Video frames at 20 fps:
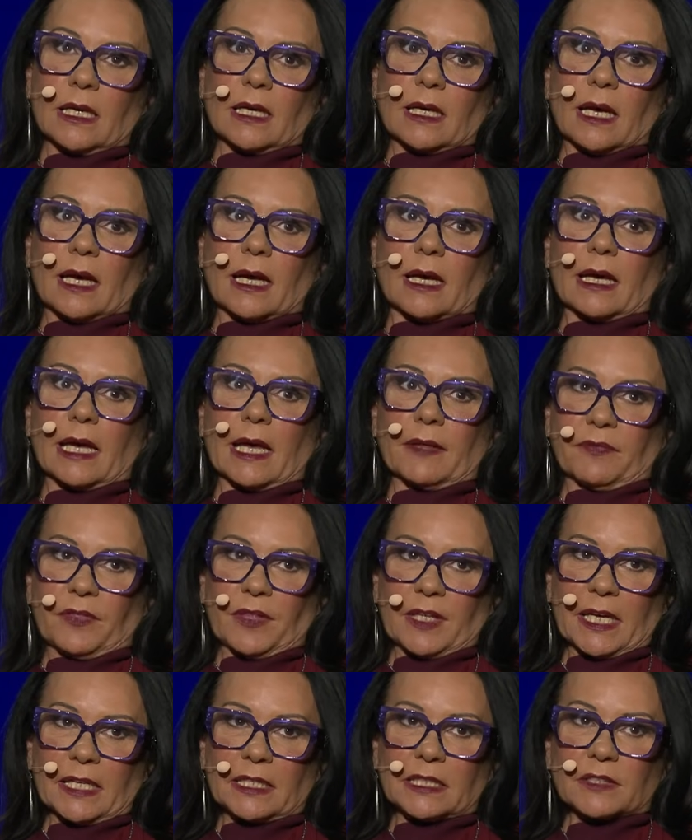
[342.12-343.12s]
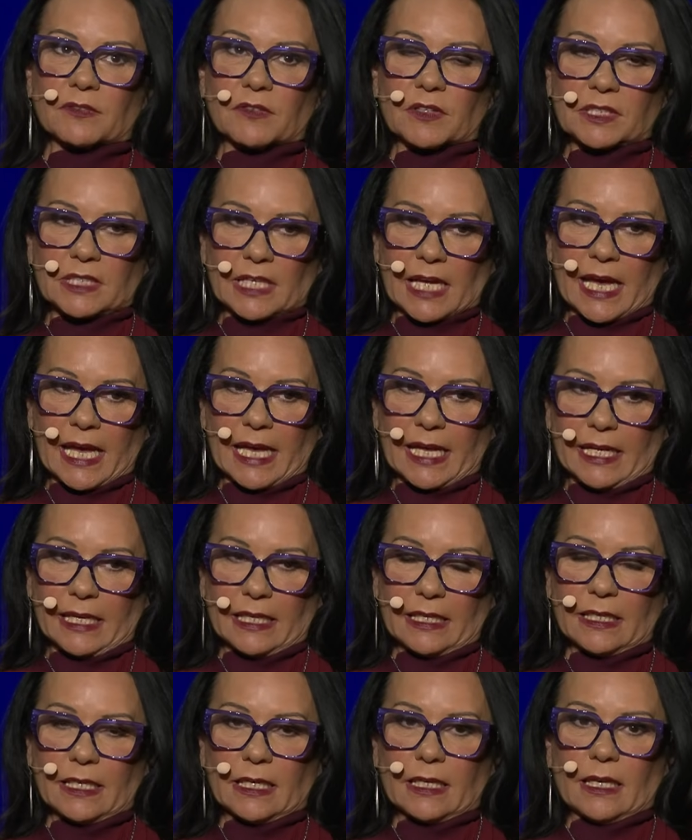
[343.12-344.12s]
At the end of the
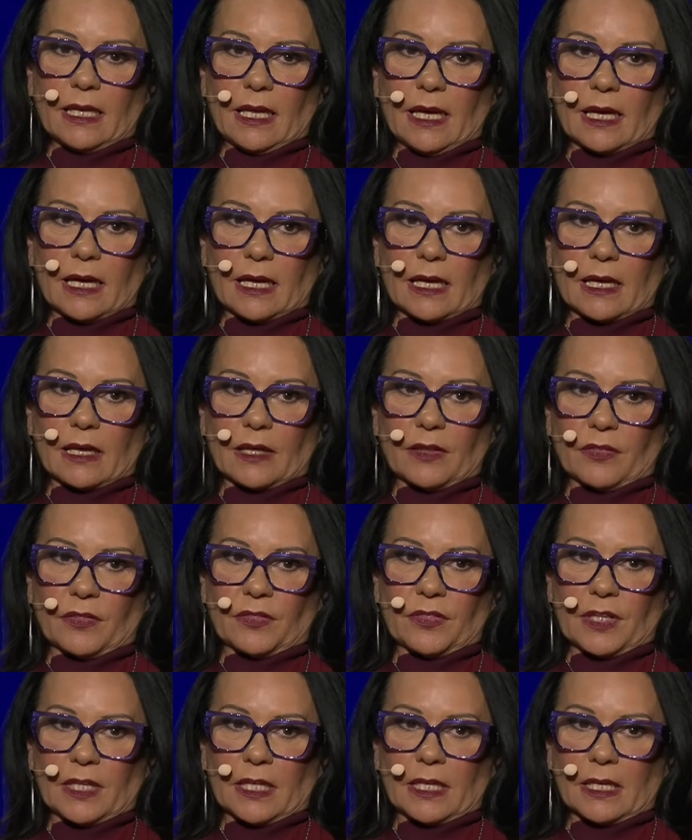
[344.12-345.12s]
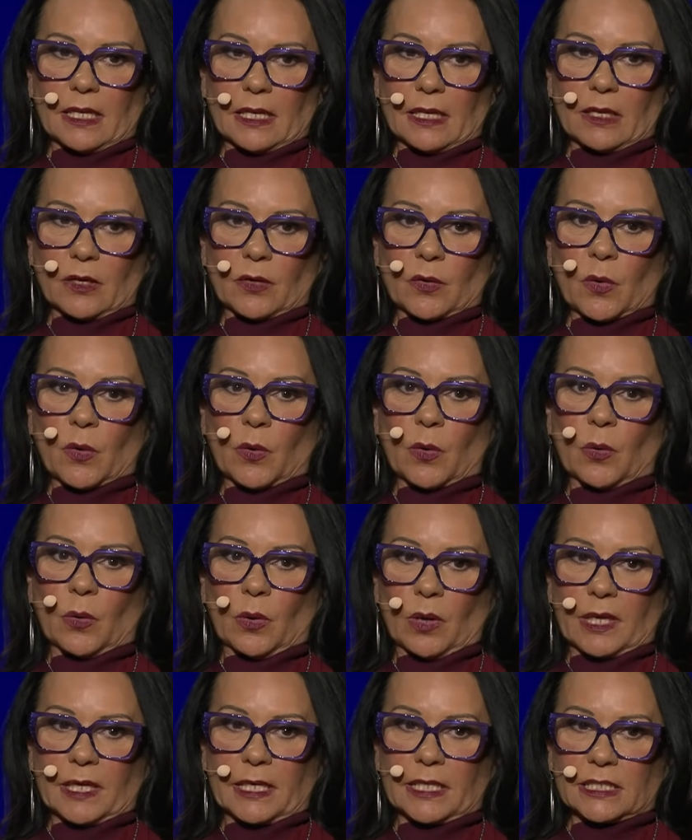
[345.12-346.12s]
day, the
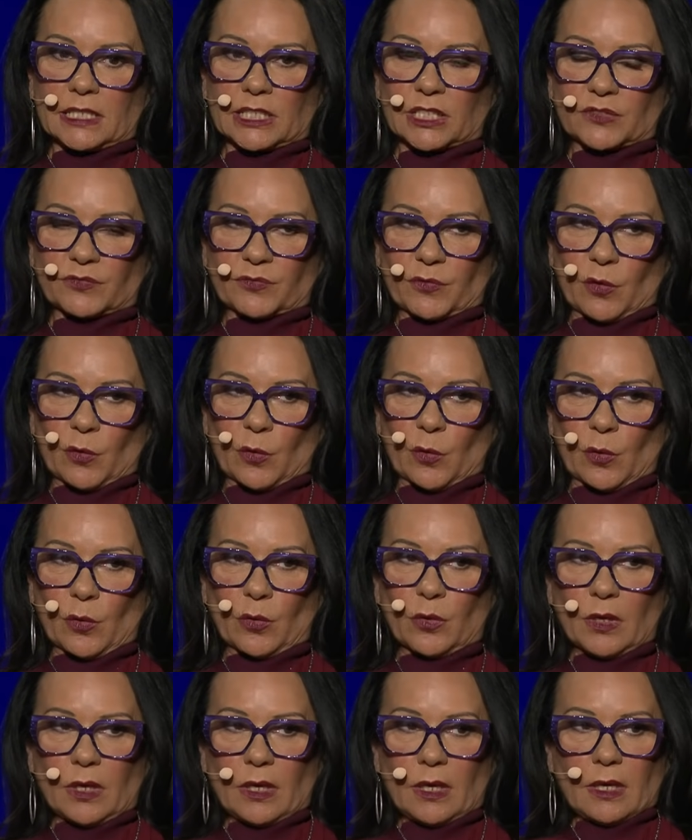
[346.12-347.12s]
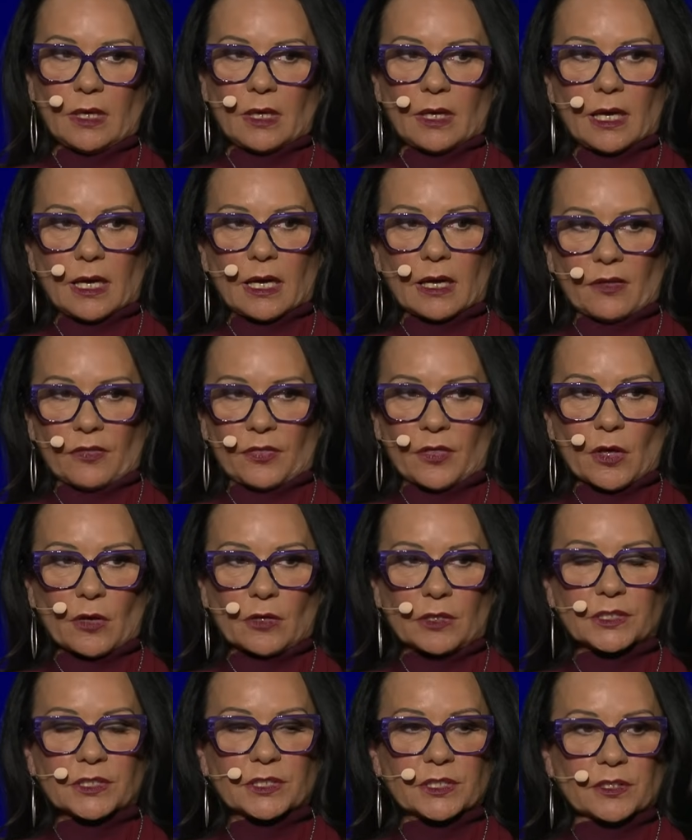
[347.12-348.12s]
call is for
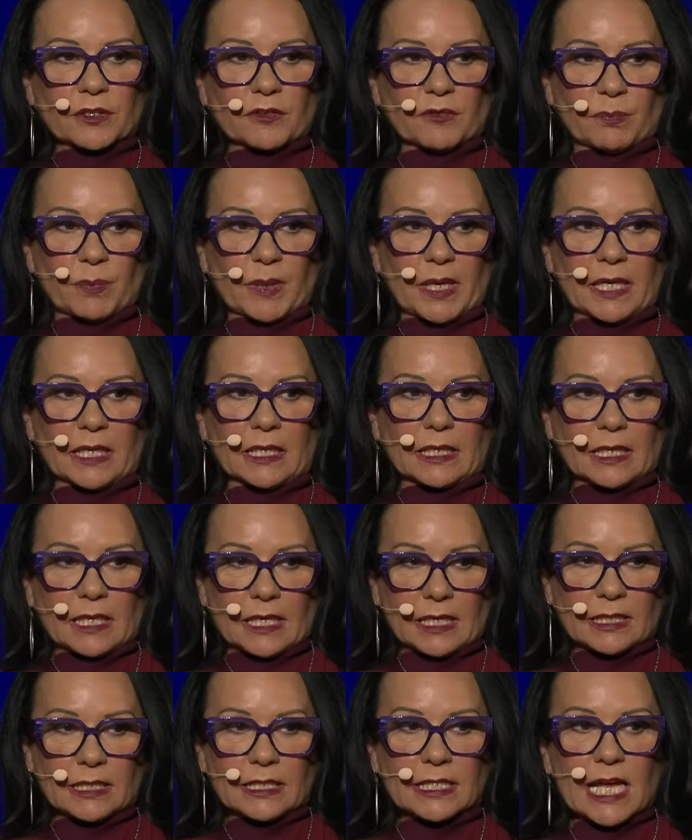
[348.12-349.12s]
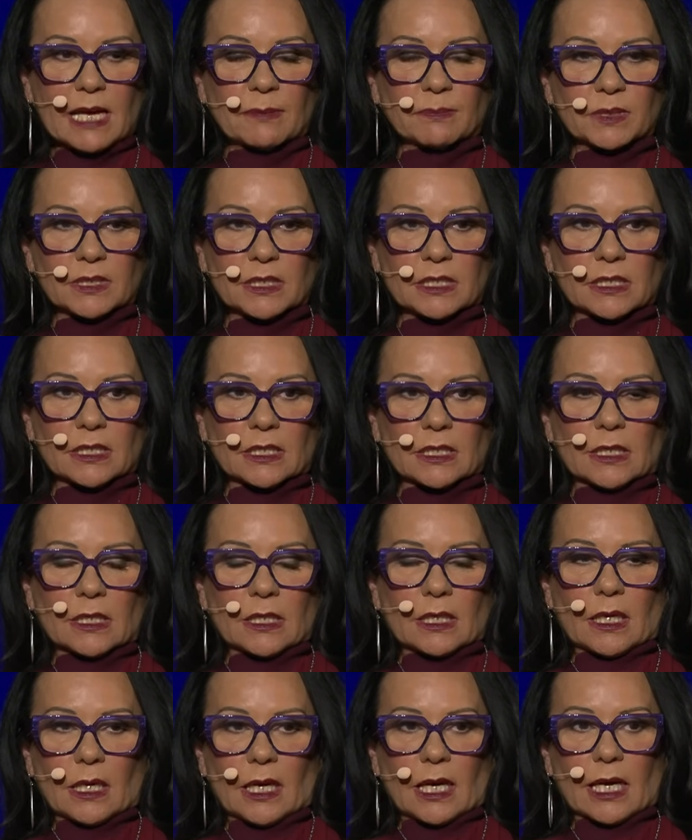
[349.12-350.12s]
those that have been kidnapped
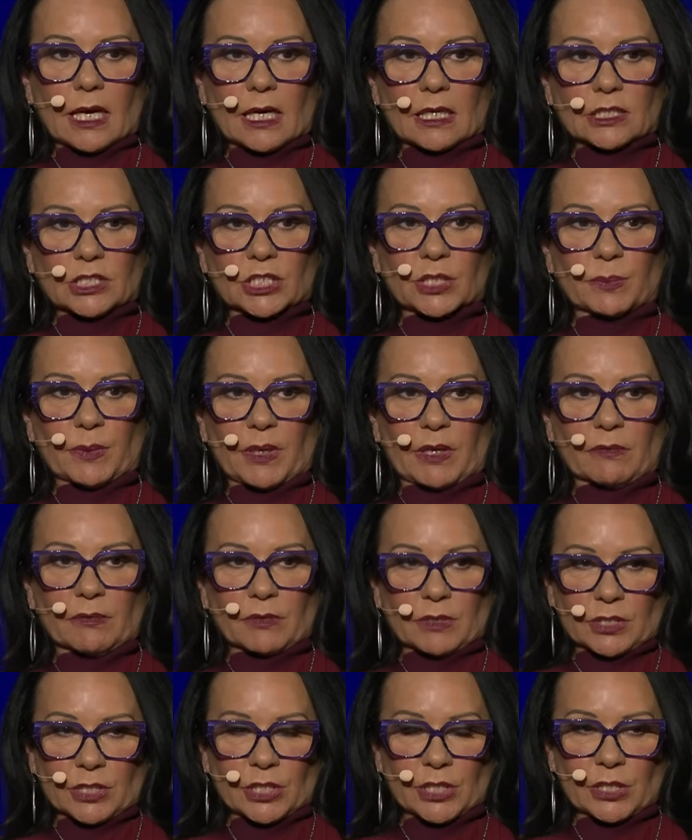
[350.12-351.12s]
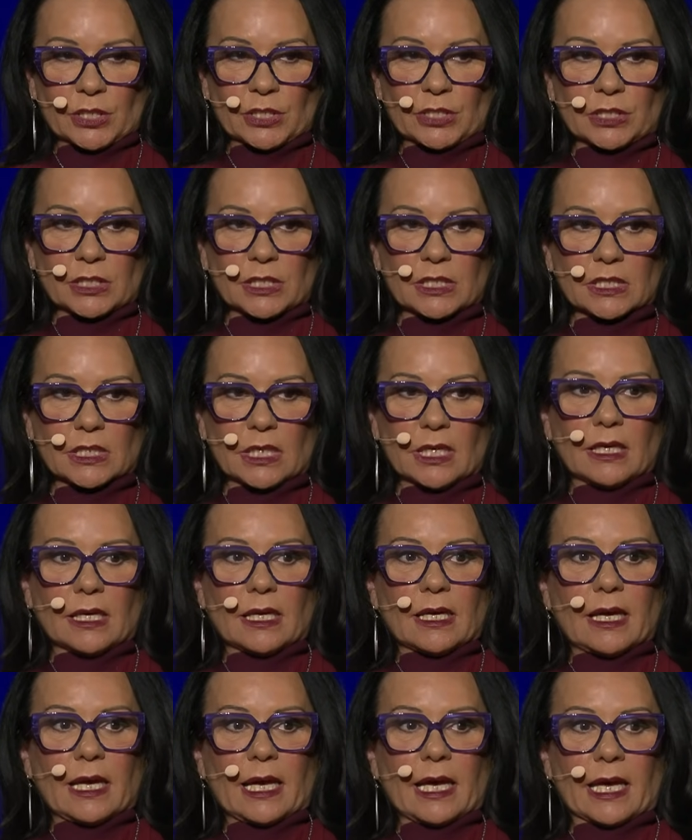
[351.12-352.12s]
to be returned
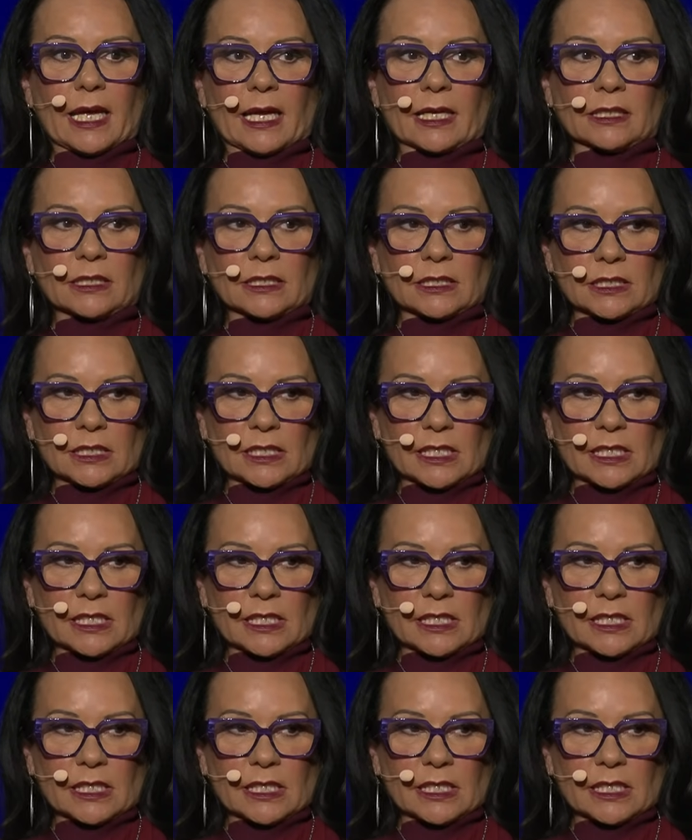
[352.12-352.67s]
and